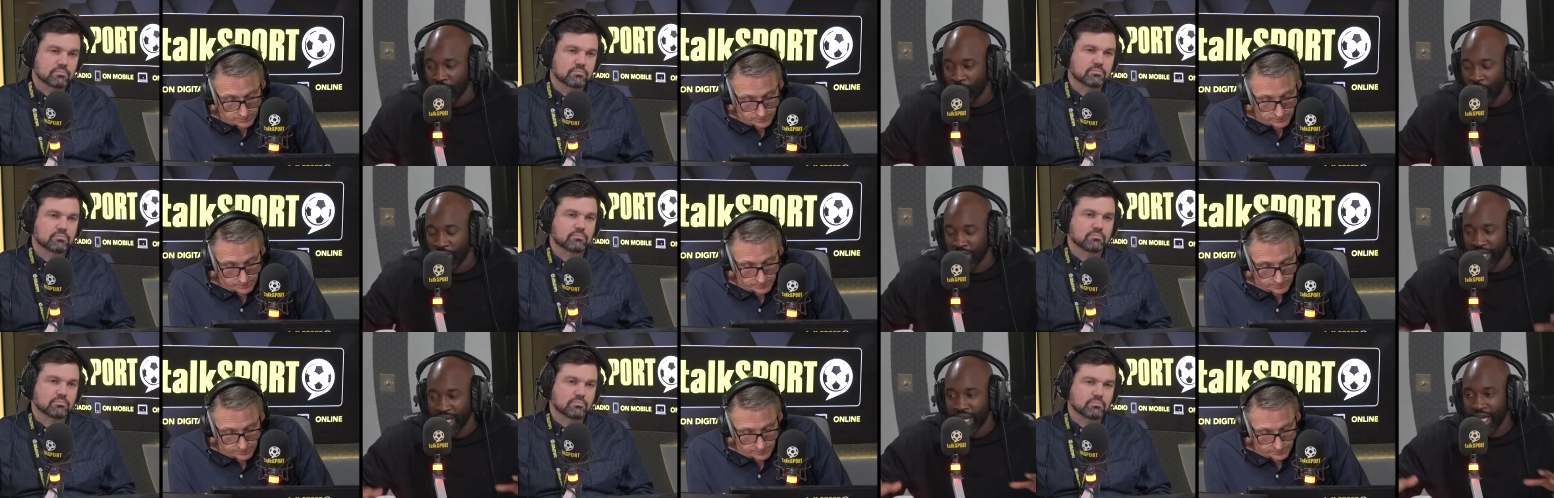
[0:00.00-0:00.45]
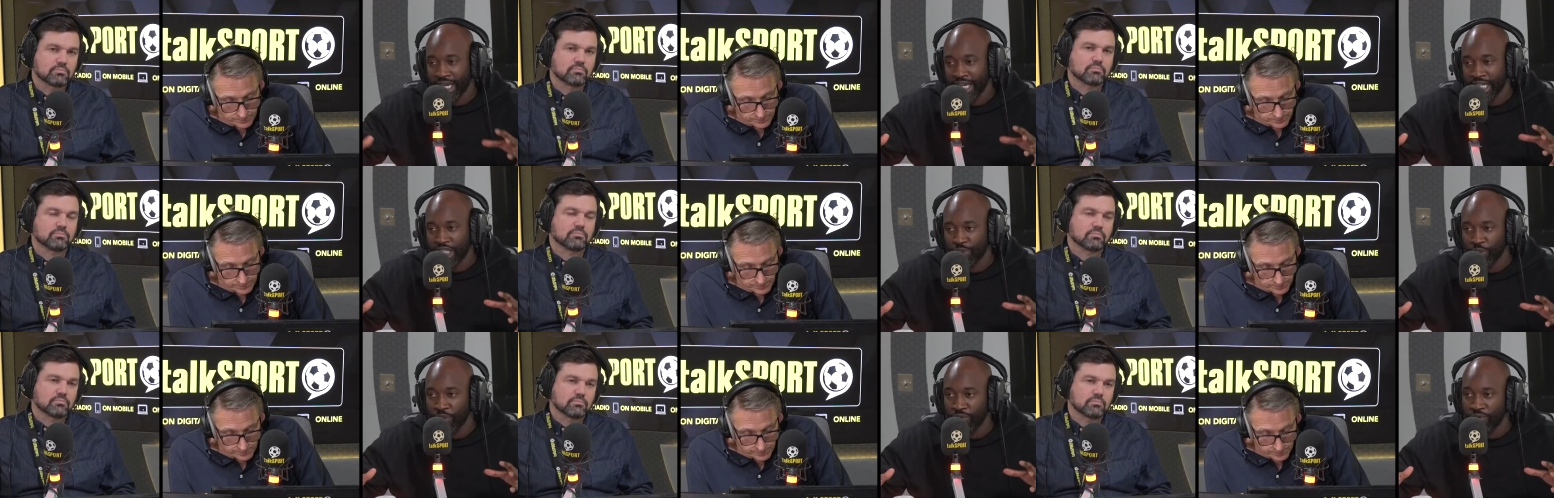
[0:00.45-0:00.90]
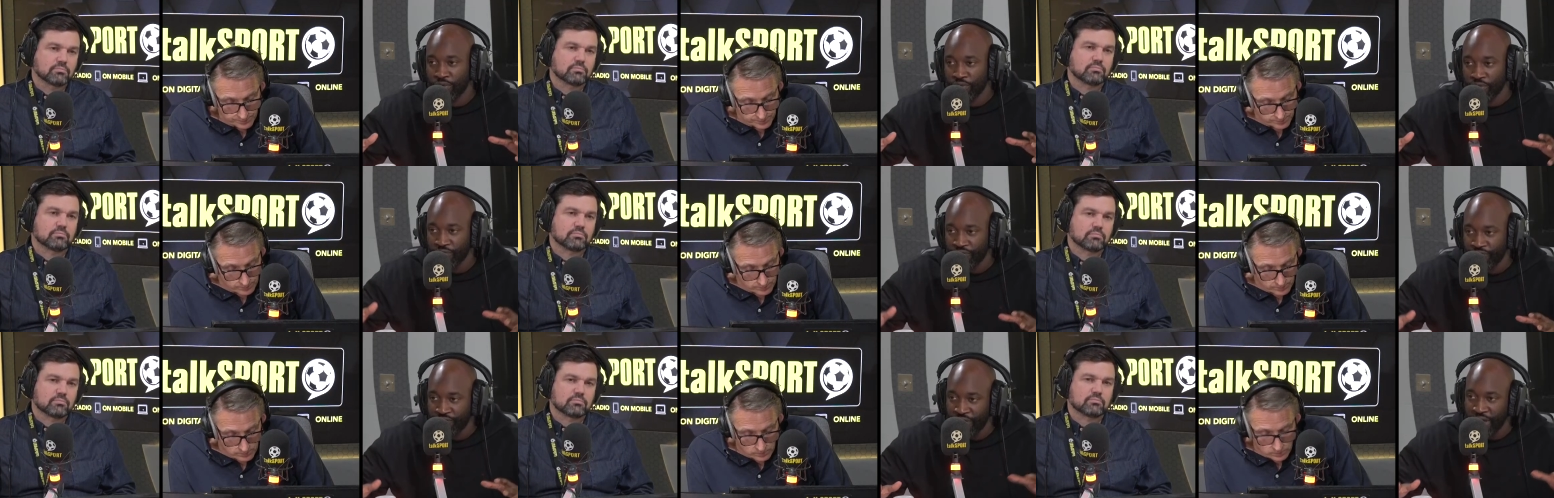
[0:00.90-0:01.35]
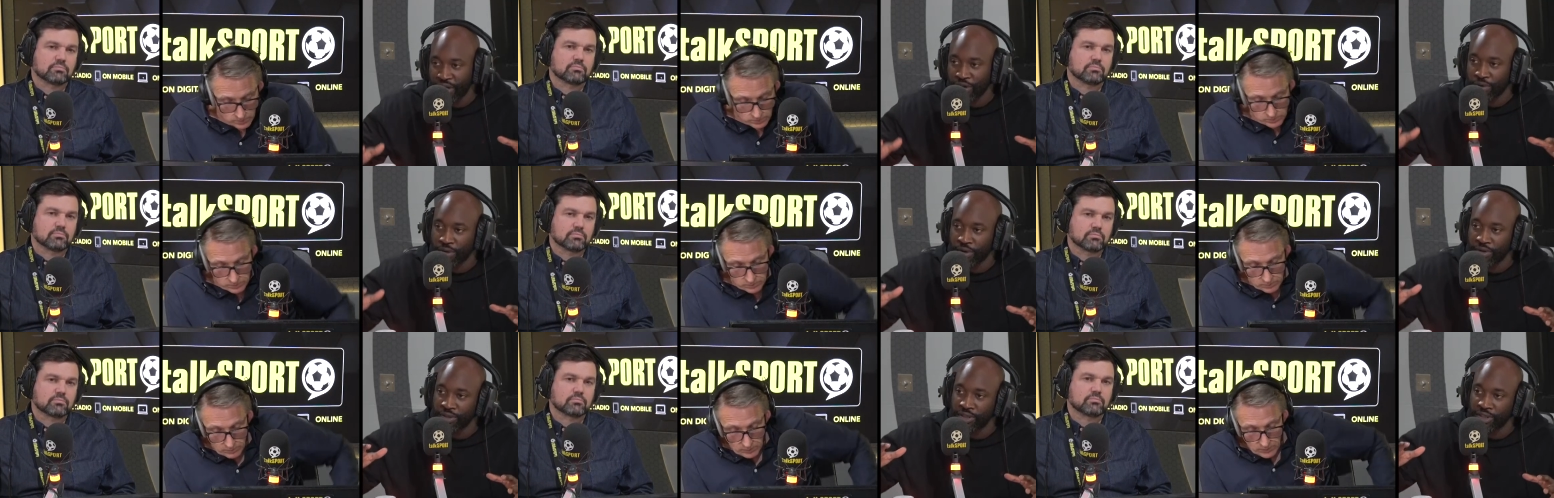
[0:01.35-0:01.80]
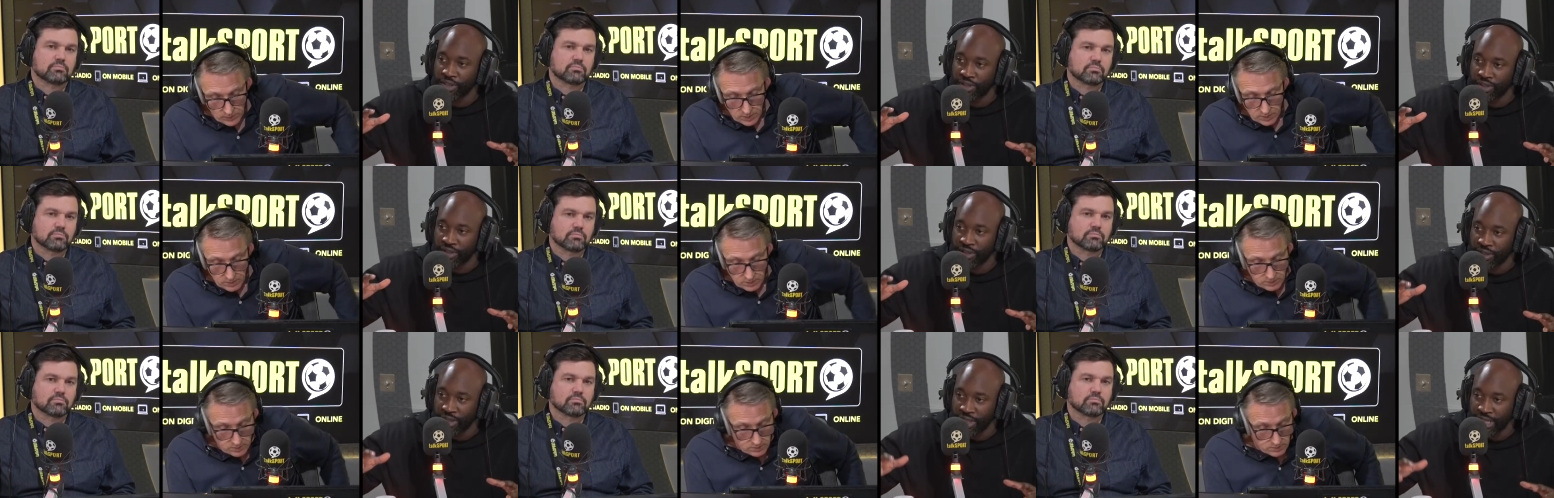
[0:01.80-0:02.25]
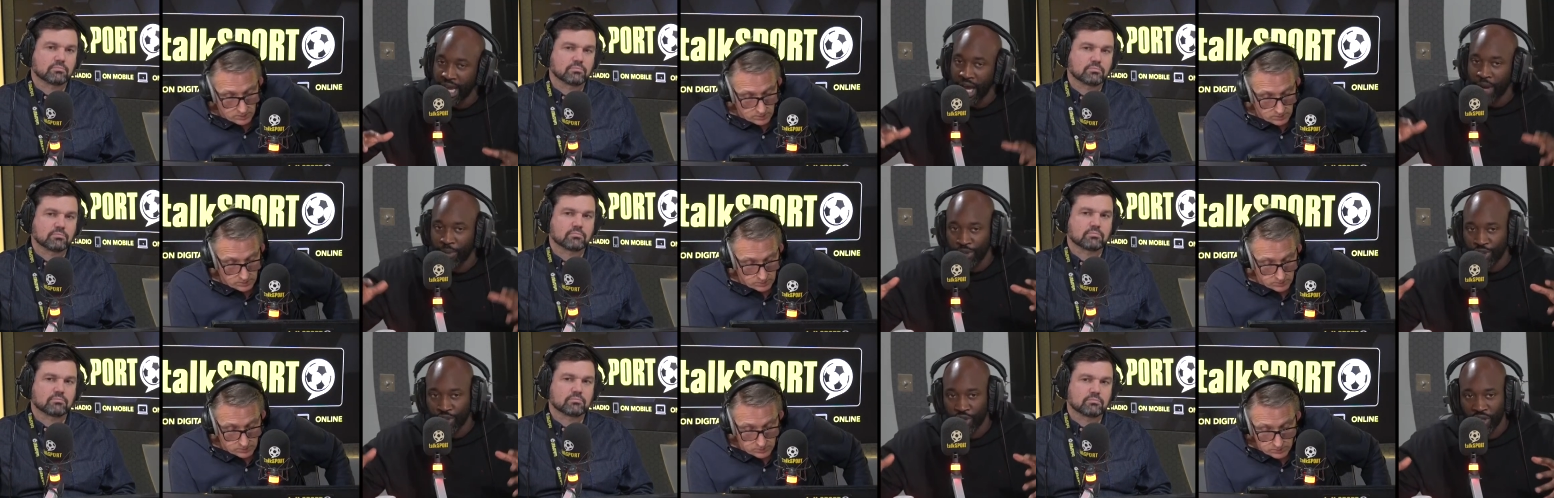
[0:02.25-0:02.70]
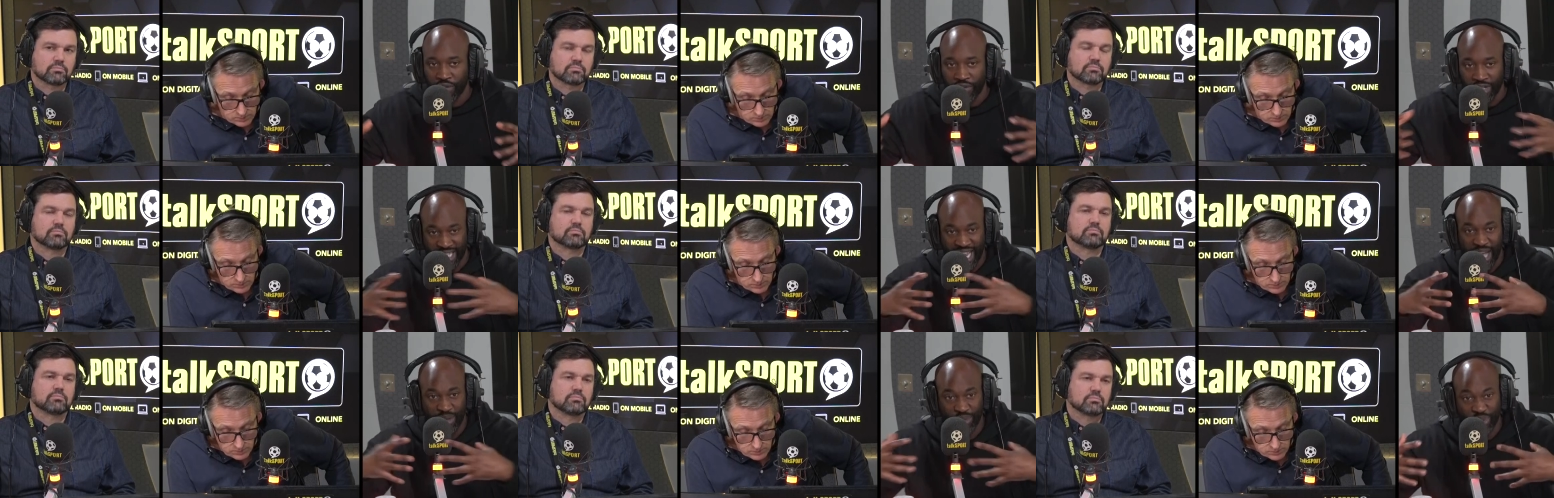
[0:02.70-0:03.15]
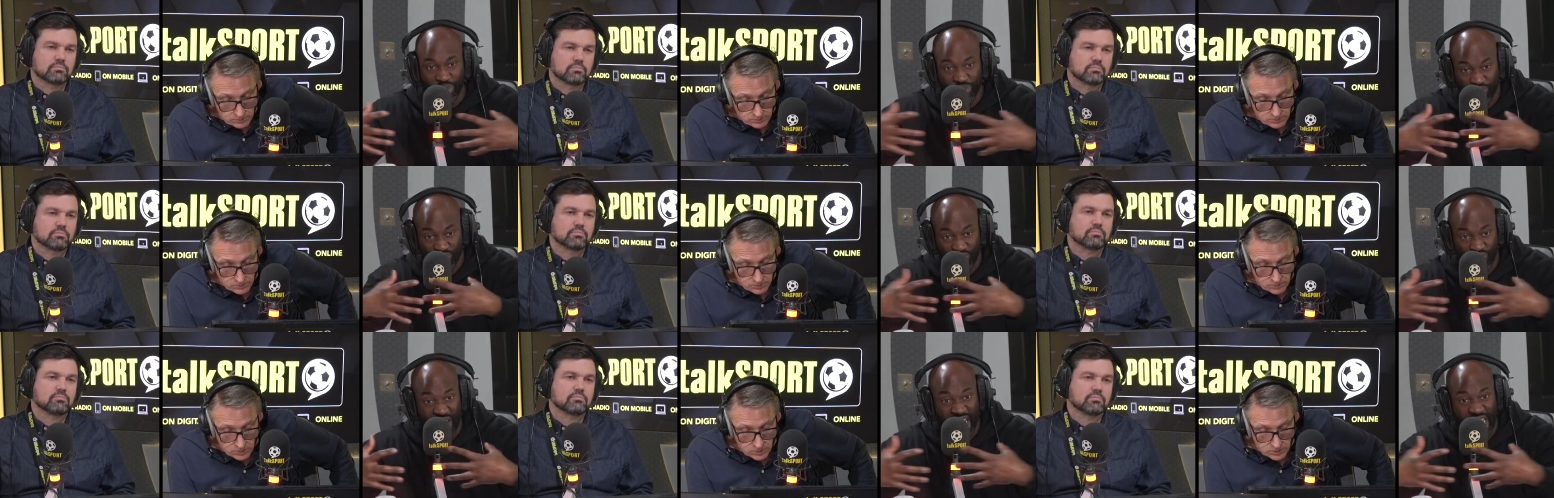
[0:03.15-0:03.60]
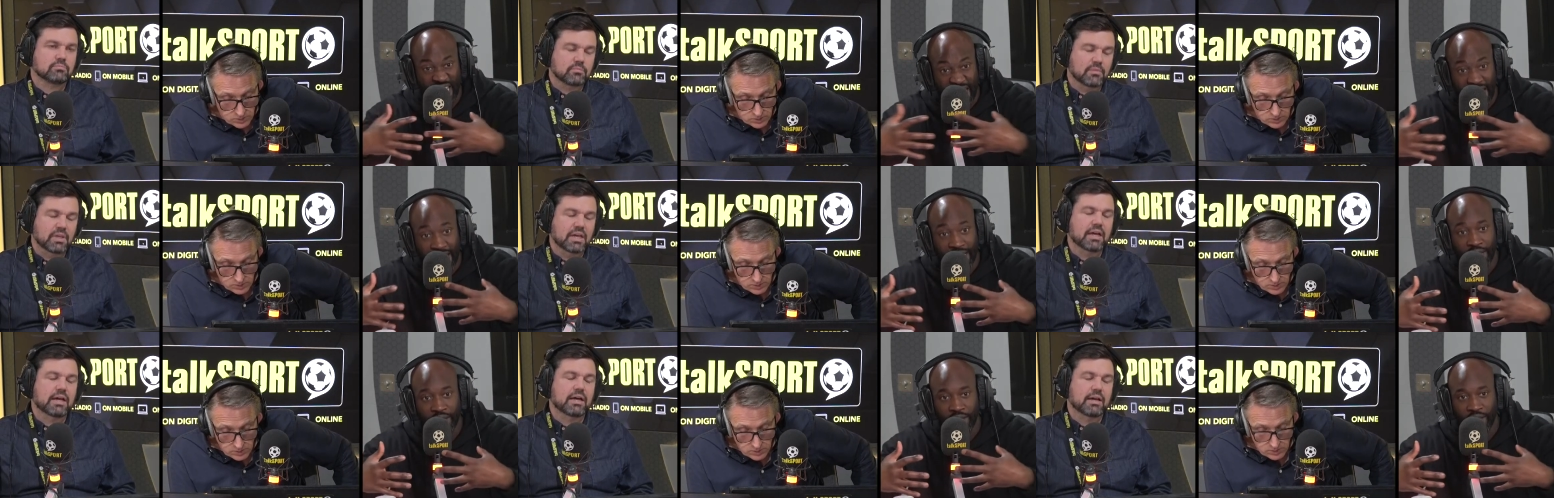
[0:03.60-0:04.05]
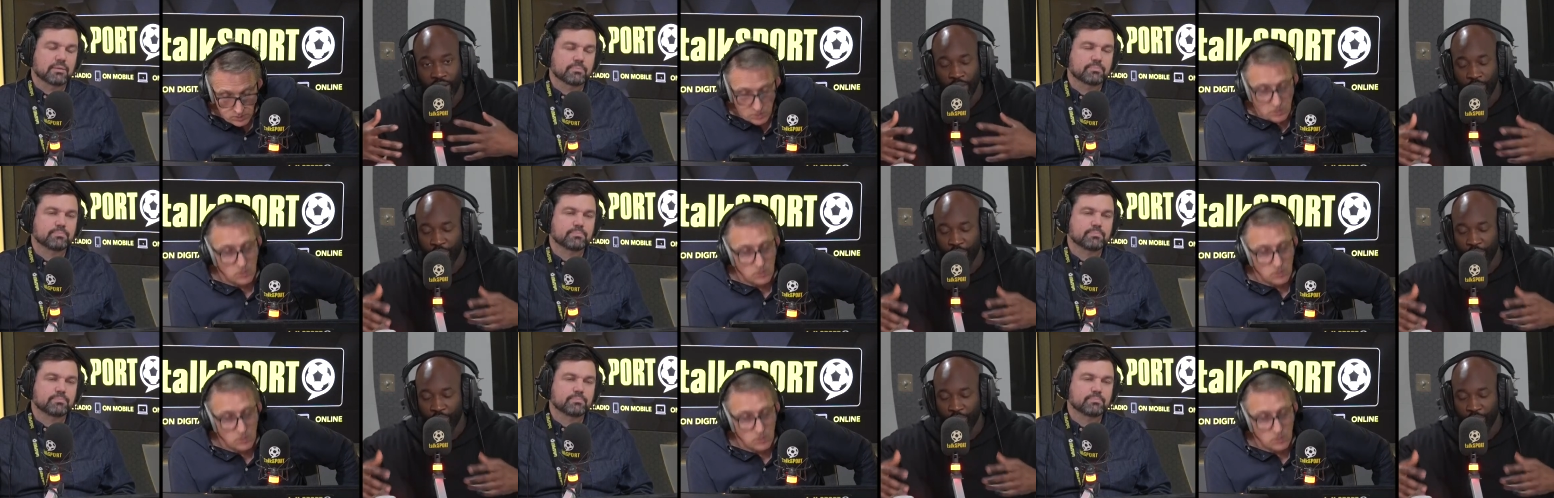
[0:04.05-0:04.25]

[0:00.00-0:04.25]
Speaker 1: Whereas, like, I guess with Federer and Nadal and Djokovic, that was really it. Yeah.